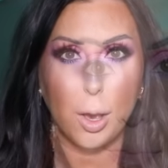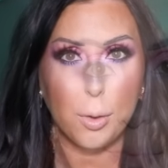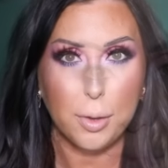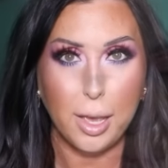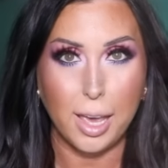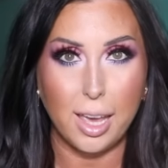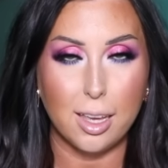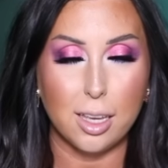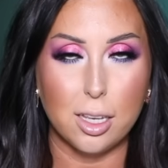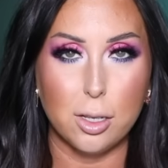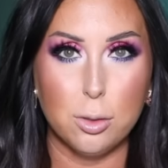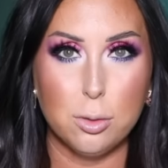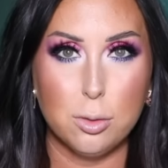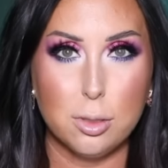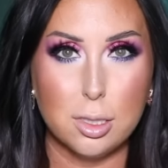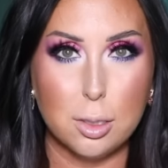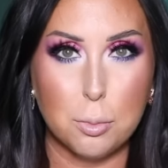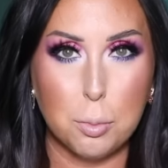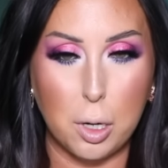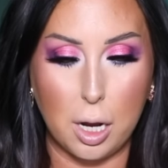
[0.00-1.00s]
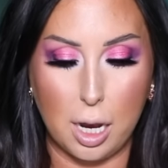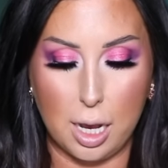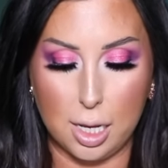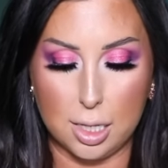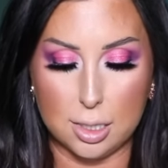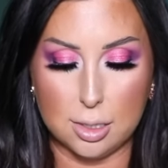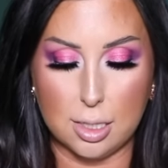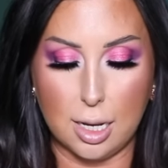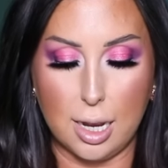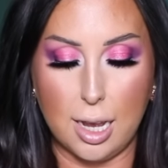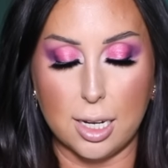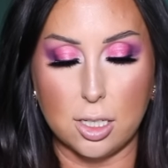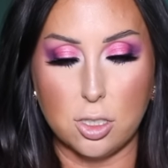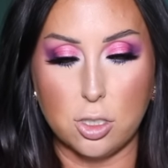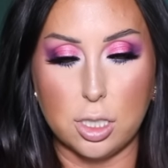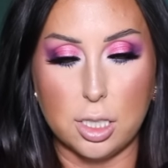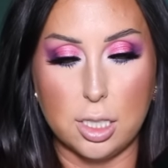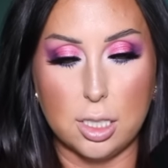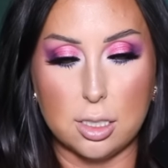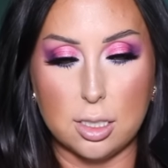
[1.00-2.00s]
Okay, who's surprised I
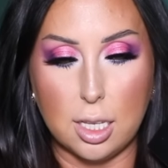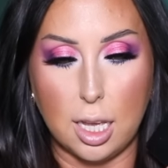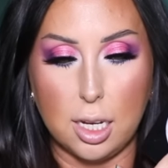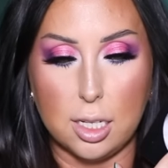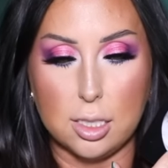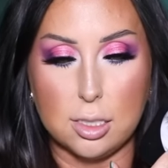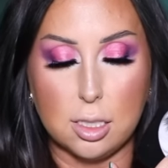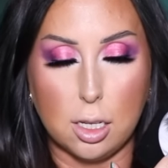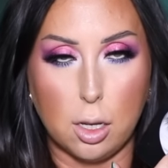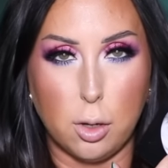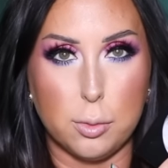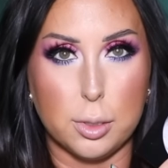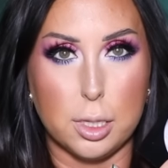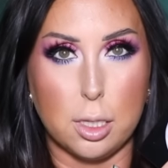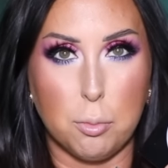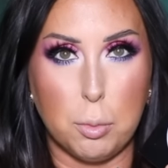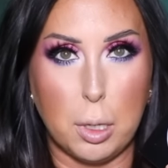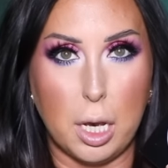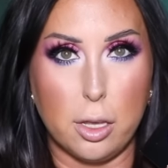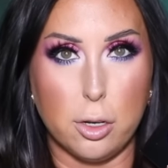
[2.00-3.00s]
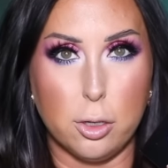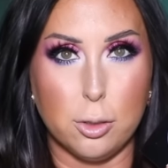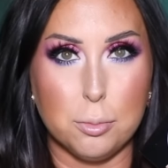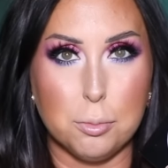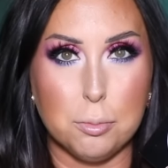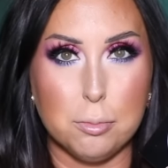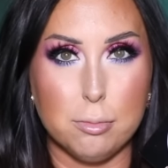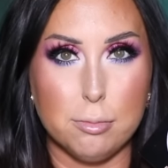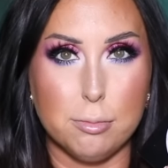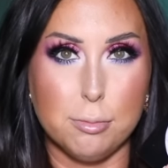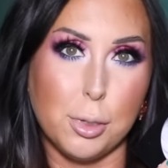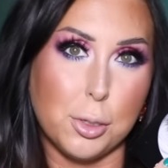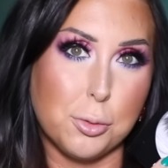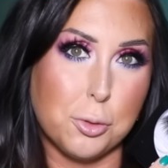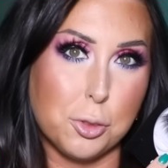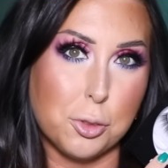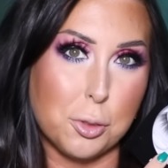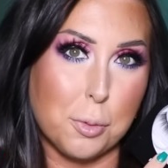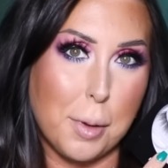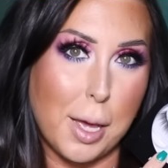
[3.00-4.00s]
actually decided to go with the bottom
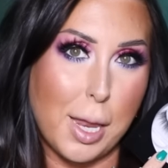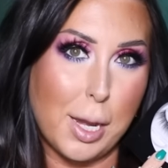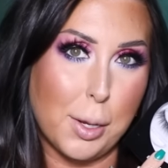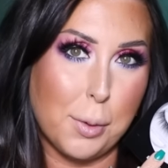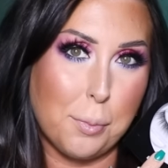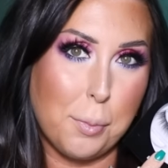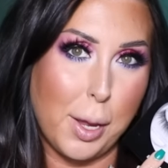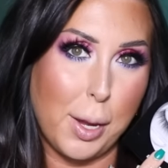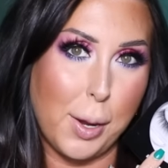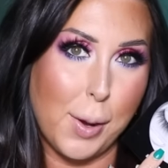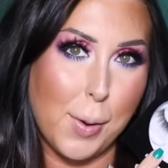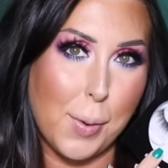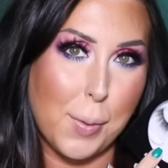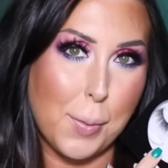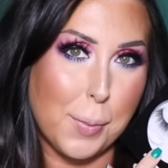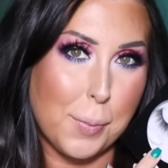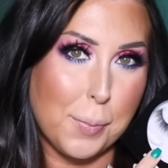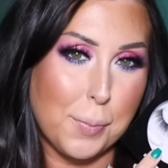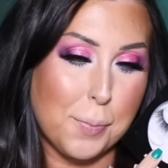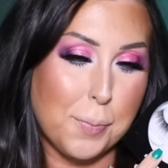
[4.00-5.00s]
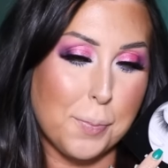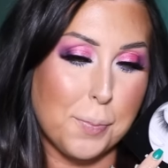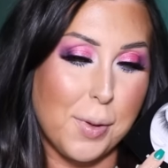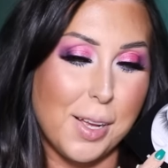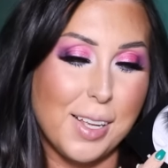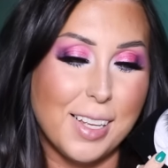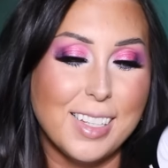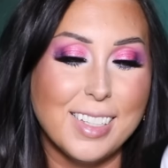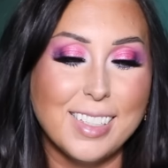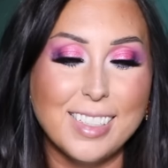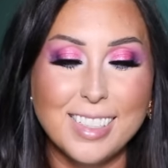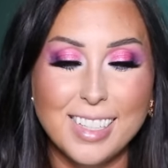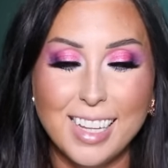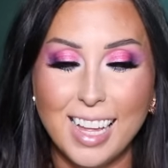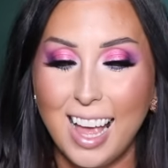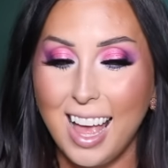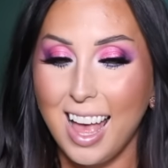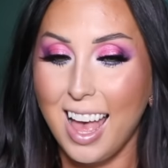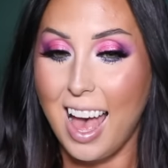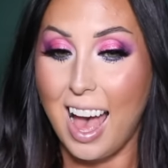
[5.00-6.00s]
most dramatic pair?
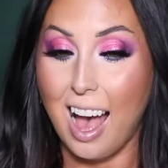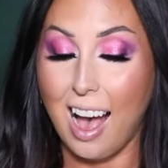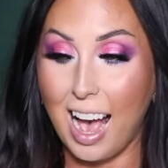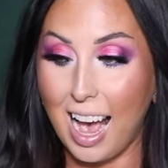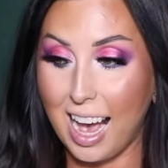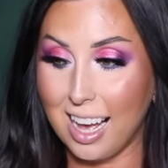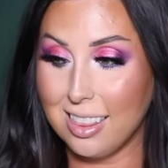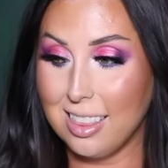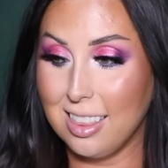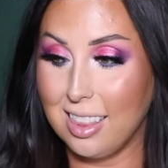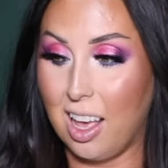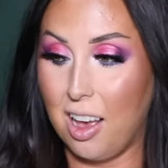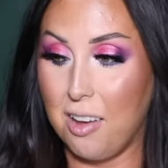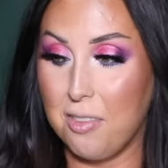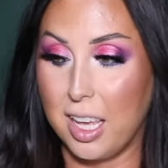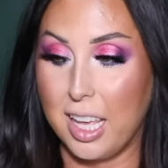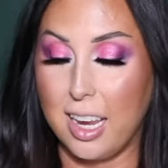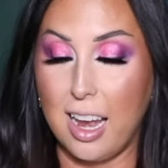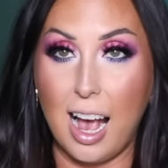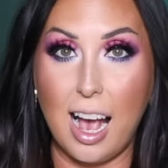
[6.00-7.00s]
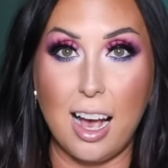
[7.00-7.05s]
I love it.